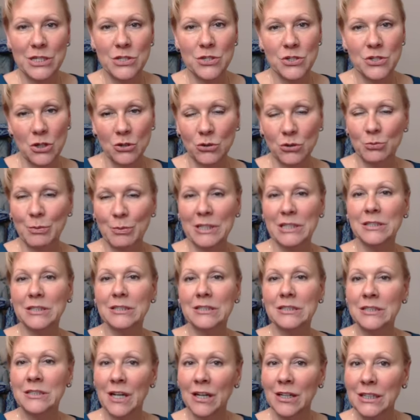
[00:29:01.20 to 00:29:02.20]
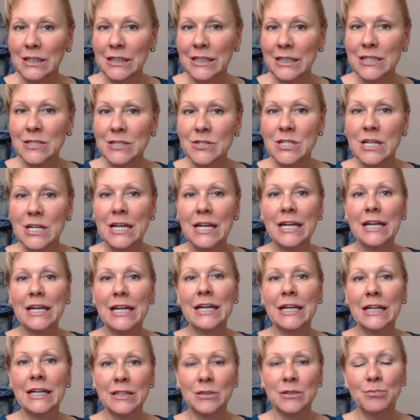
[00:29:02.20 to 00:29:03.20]
Stoneman Douglas
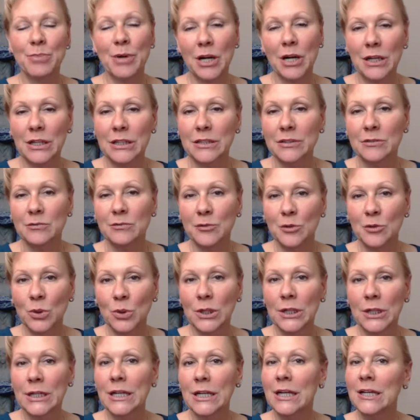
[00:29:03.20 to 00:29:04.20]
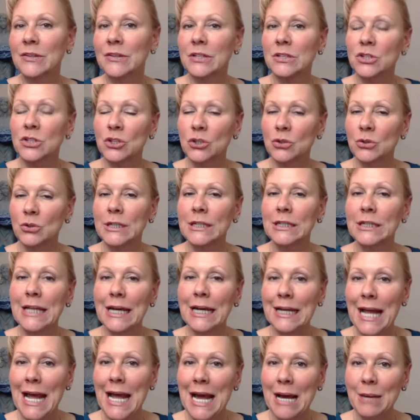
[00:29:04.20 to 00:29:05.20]
in Parkland, Florida, the shooting
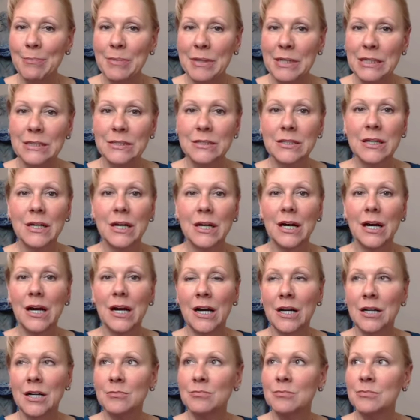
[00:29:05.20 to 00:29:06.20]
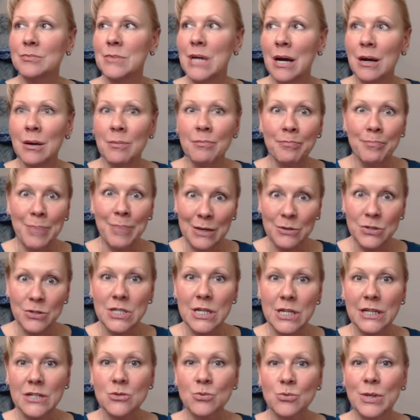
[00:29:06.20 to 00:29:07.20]
that happened about
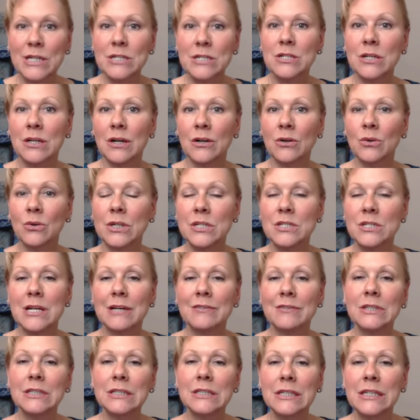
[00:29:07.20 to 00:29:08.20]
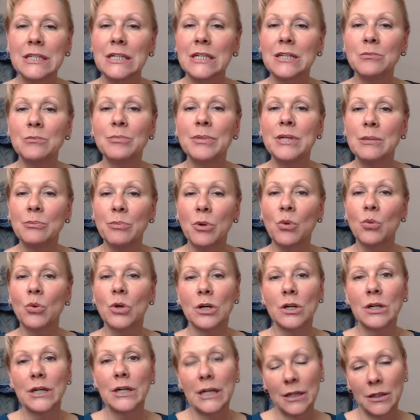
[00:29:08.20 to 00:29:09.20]
6 weeks ago where 17 people
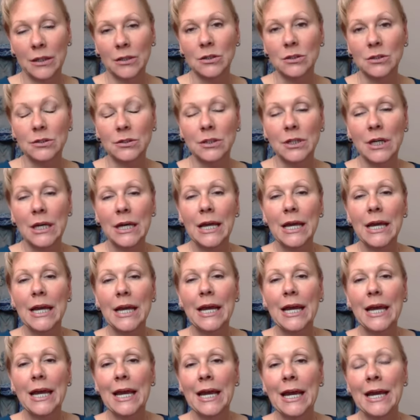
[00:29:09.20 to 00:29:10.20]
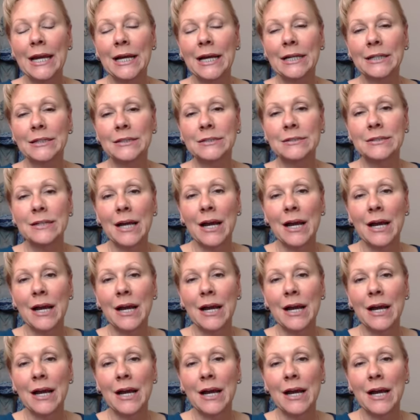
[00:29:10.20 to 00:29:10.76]
were killed. And